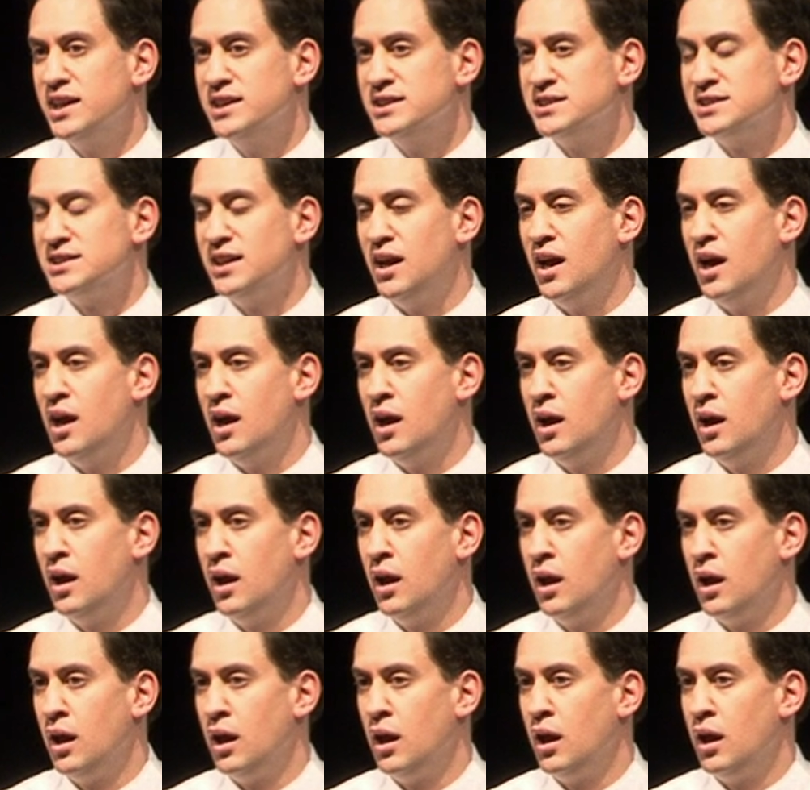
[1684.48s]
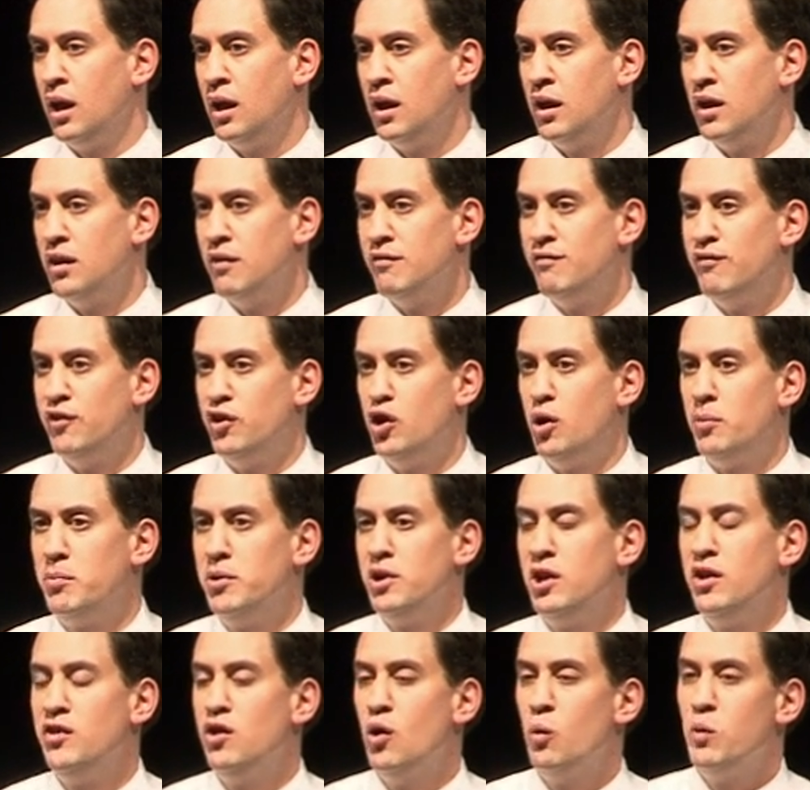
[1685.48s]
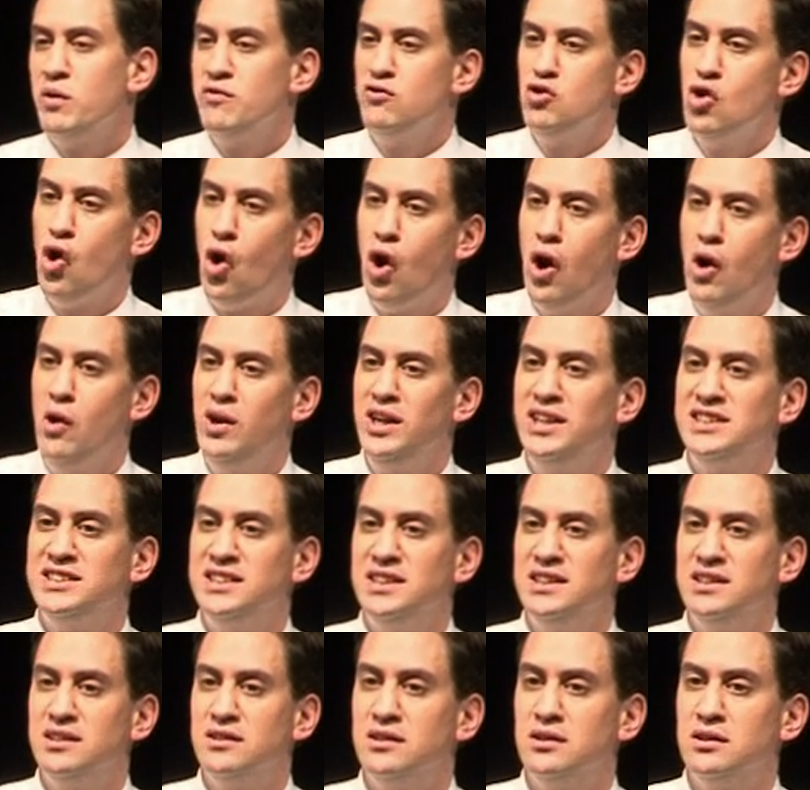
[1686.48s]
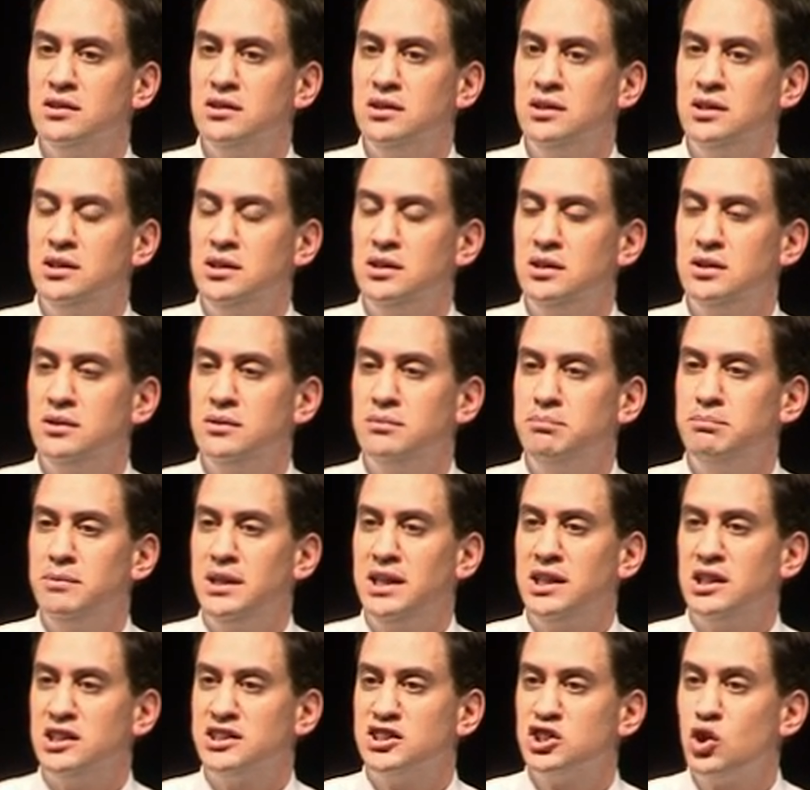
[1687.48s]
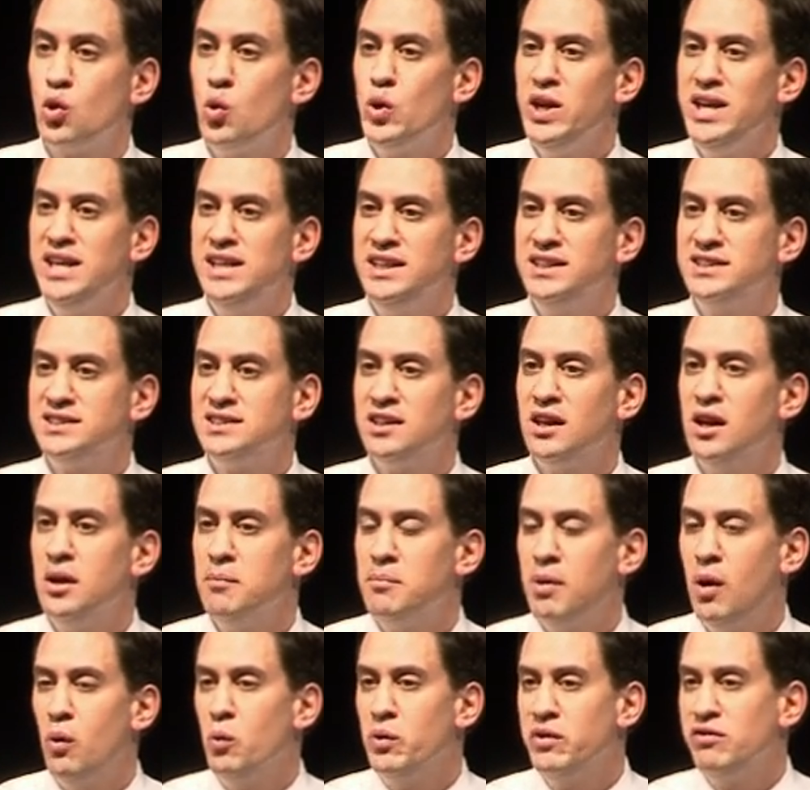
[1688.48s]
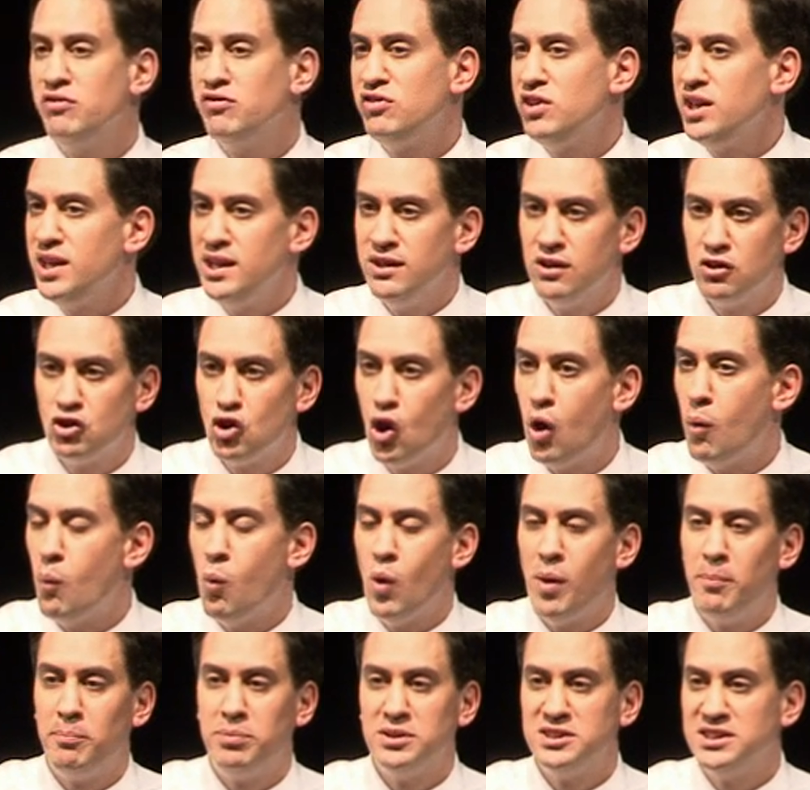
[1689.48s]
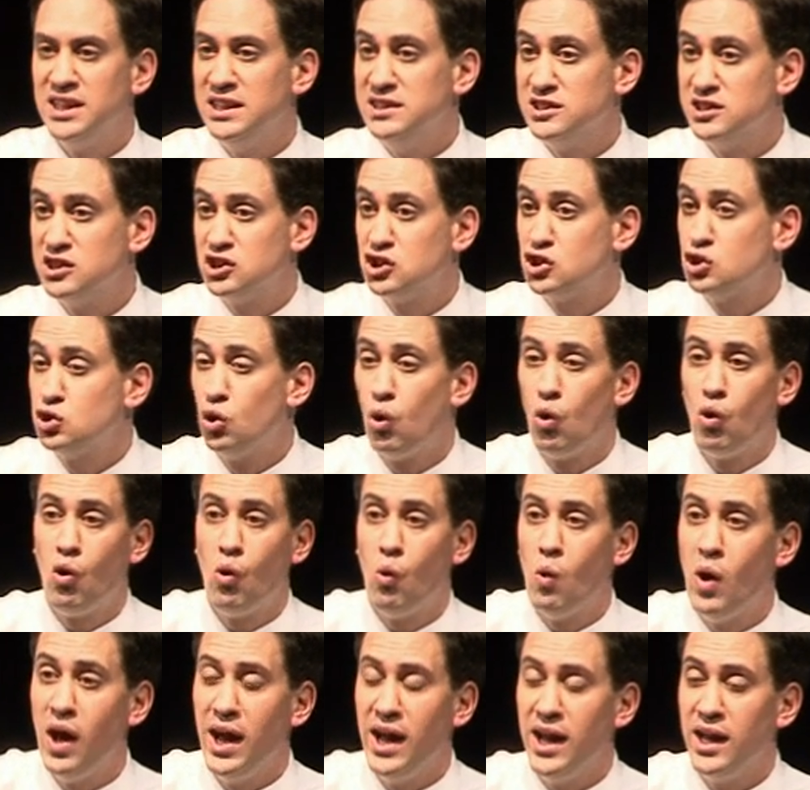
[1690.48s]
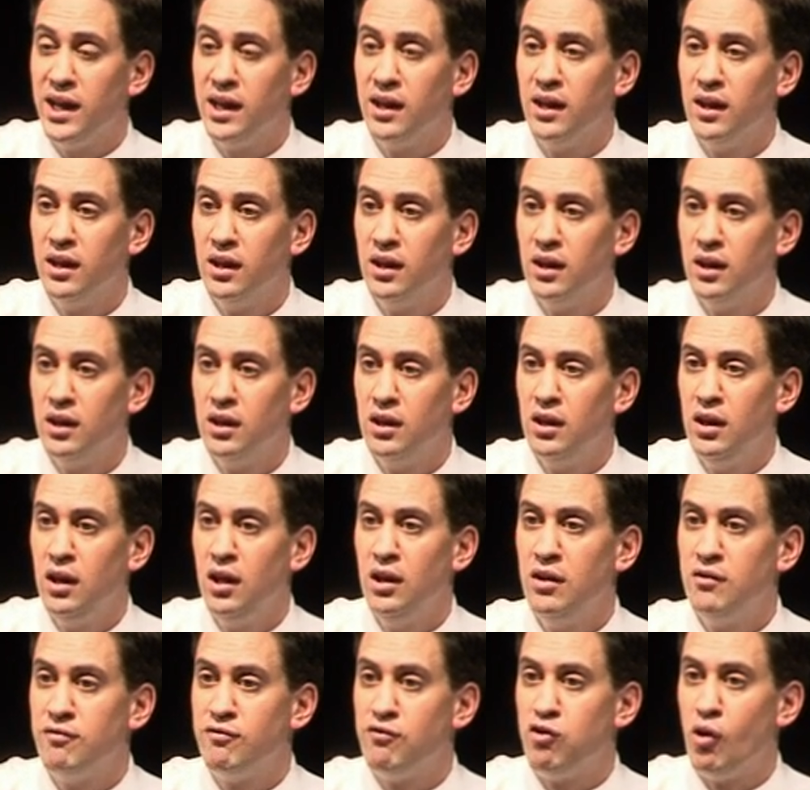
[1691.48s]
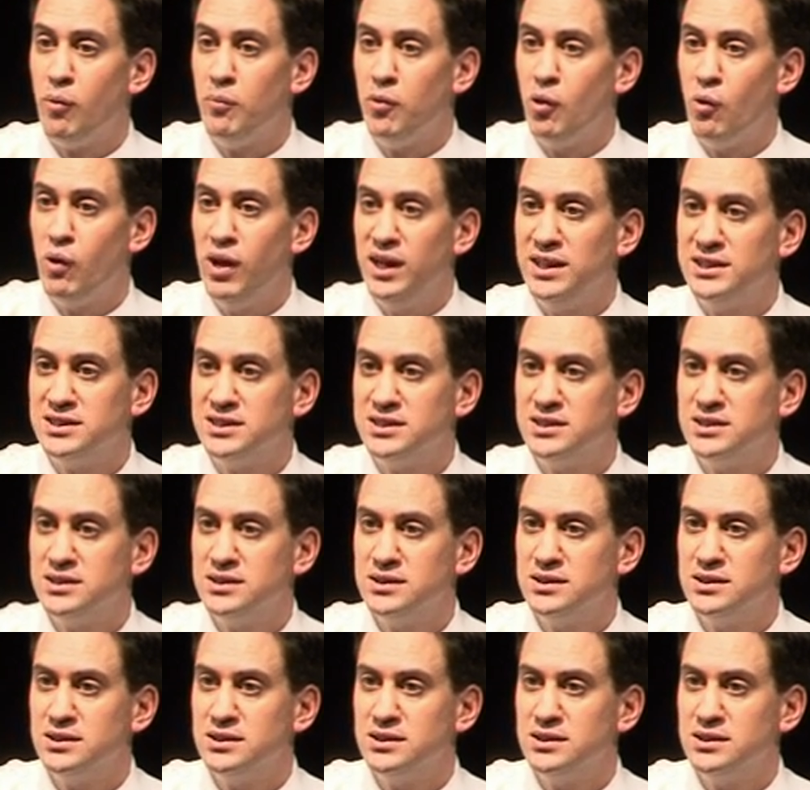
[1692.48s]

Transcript: it's a phenomenon that we've not only seen the middle squeezed, but we've seen the top 1% soar away from the rest.